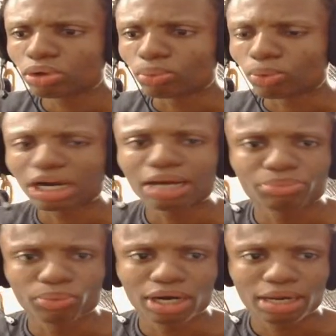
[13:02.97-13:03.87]
what
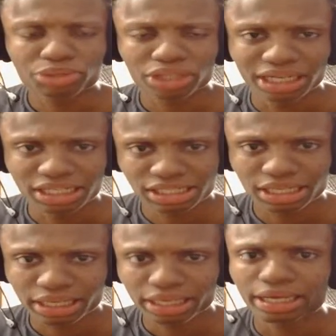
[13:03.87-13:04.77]
I'm trying to
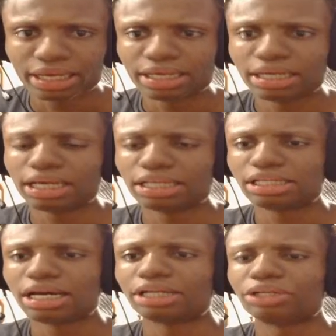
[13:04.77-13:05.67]
say here is
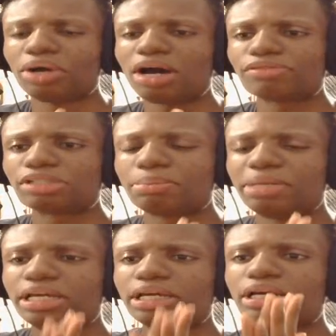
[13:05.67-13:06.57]
that you have to
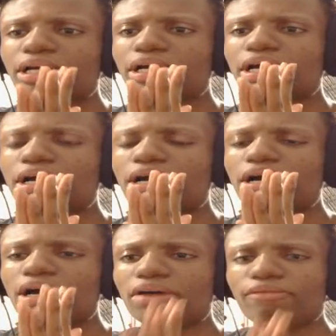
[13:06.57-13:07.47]
be
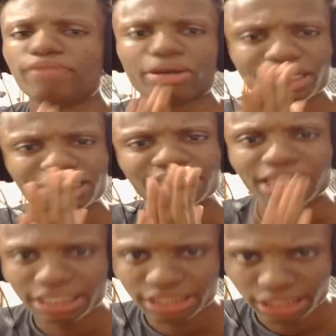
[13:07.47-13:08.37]
very
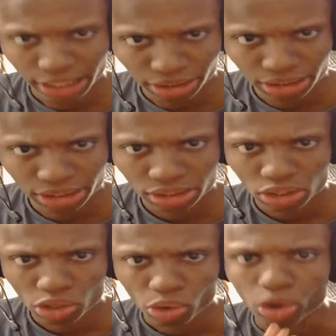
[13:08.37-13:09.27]
detailed
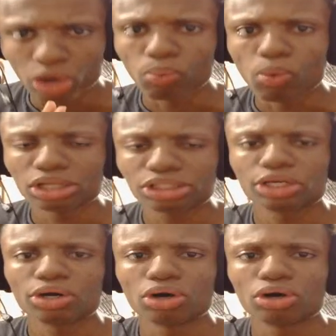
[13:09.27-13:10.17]
on what
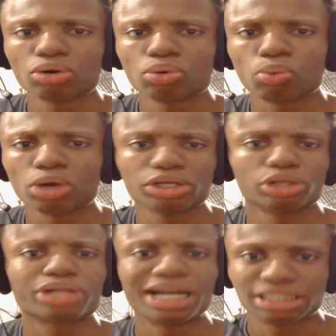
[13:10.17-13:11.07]
you're
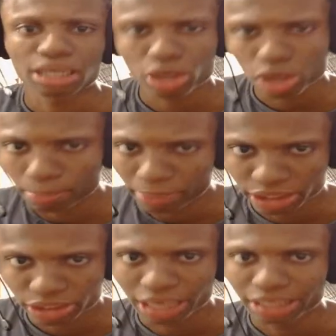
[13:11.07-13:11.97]
trying to
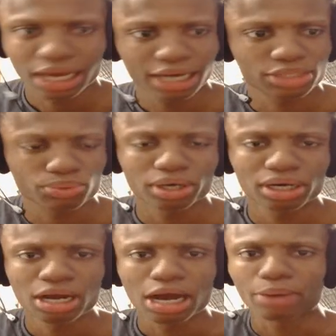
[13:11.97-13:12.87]
accomplish, and that is
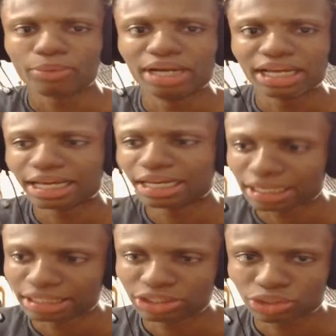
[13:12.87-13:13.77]
what I'm going to get
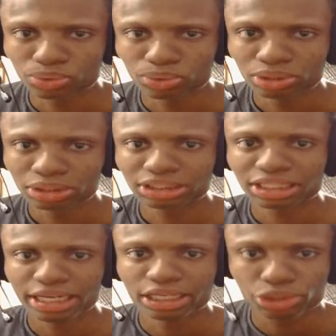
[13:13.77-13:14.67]
into
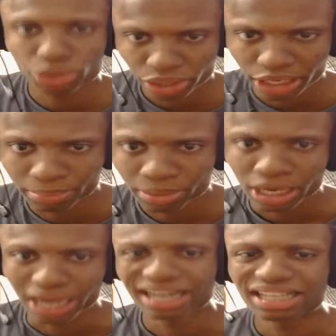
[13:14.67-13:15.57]
today's stream.
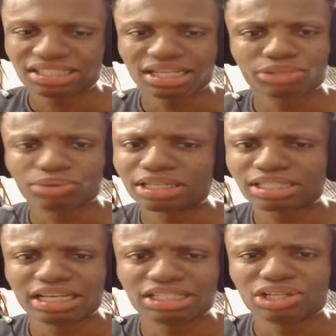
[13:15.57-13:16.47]
And hence that's why I
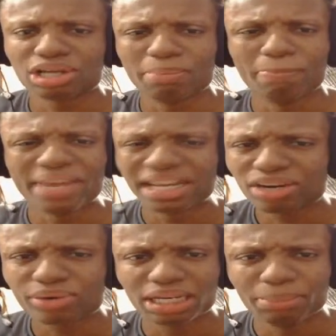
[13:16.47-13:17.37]
say it may
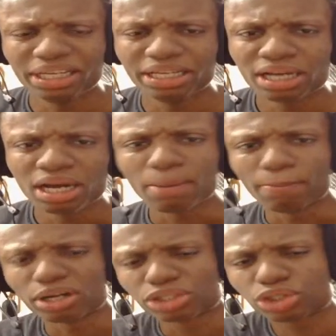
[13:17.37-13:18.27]
not really be
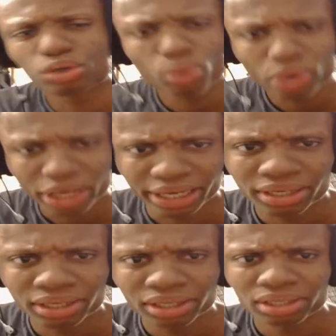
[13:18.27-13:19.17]
much
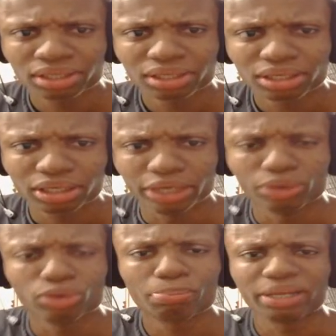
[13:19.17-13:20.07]
coding,
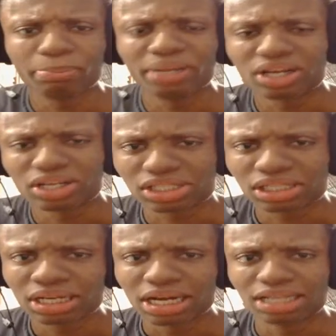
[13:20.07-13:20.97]
because
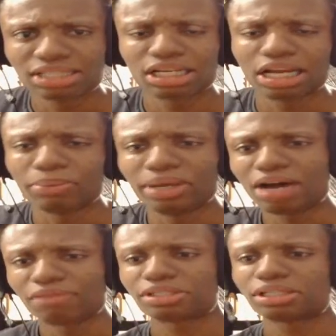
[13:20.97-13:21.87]
as I said, like we
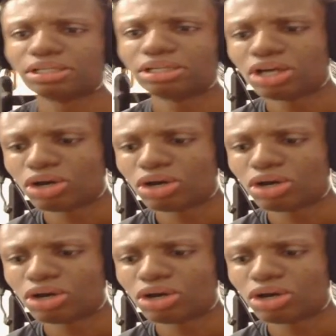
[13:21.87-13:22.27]
have to